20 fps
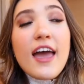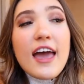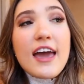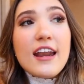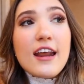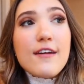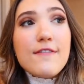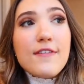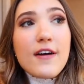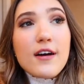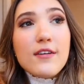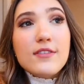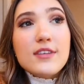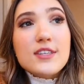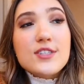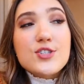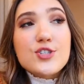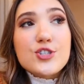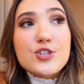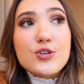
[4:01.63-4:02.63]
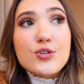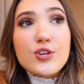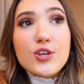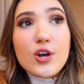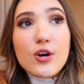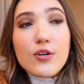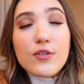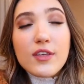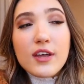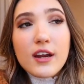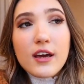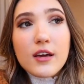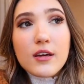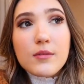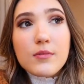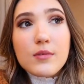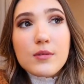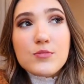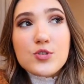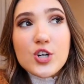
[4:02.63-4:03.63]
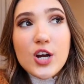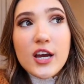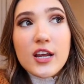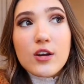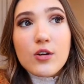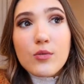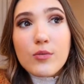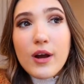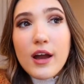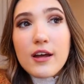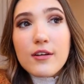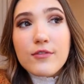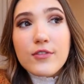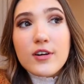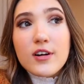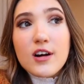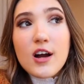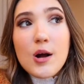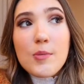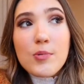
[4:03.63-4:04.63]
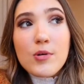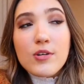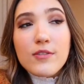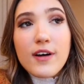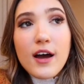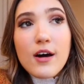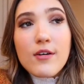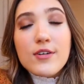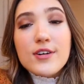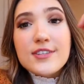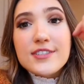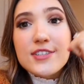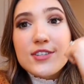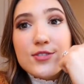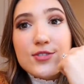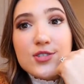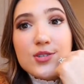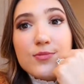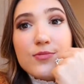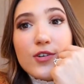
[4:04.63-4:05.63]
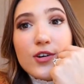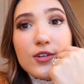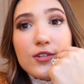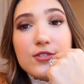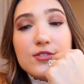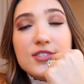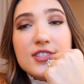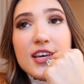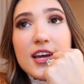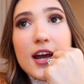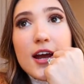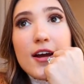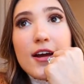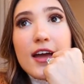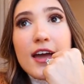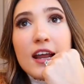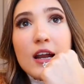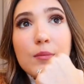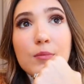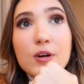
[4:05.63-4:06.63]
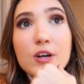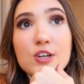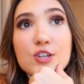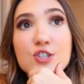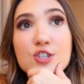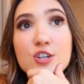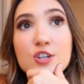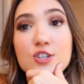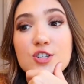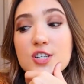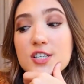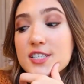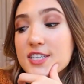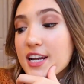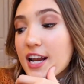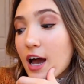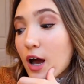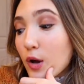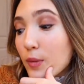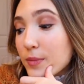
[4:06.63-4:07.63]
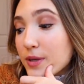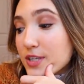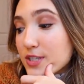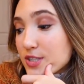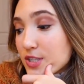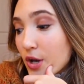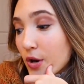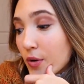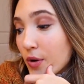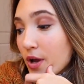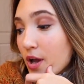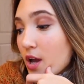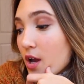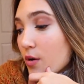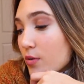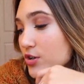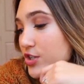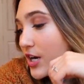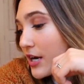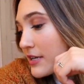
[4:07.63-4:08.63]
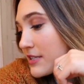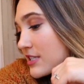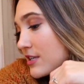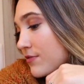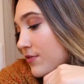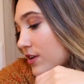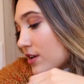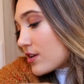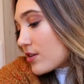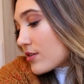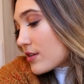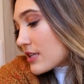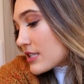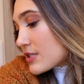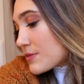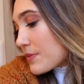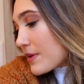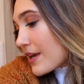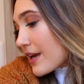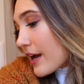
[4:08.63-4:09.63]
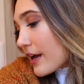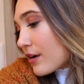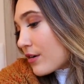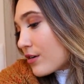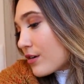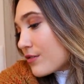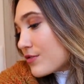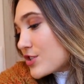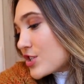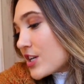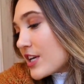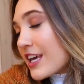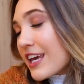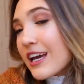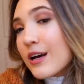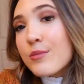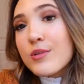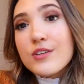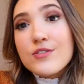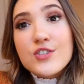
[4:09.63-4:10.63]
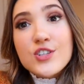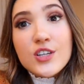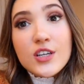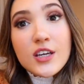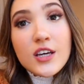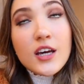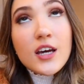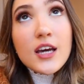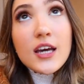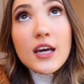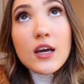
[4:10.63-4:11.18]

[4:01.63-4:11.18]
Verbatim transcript: and I found this studio that I am trying to rent for a couple of hours to do some photos there. And I'm pretty sure she's gonna help me. So we're trying to see if we can do it this week. I don't know if she can, but if she